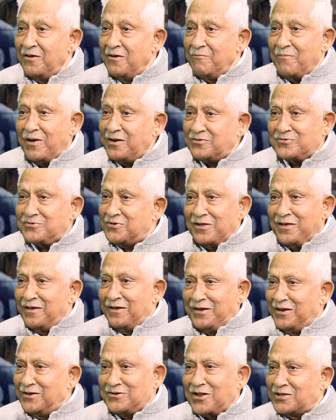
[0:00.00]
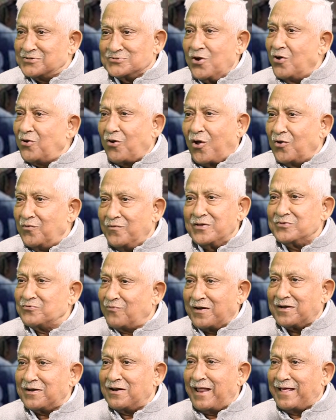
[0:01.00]
But it does not always
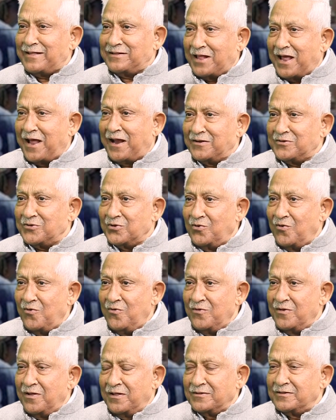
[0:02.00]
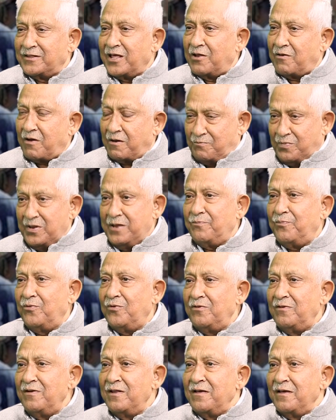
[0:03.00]
work like that, There are people